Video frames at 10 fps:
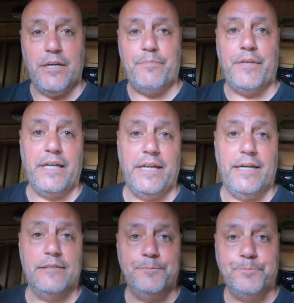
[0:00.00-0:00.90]
up the
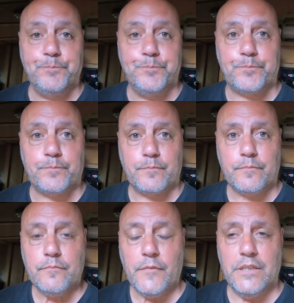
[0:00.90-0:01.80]
canal,
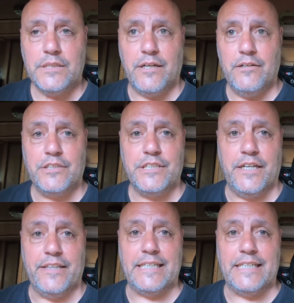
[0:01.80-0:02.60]
so it looks like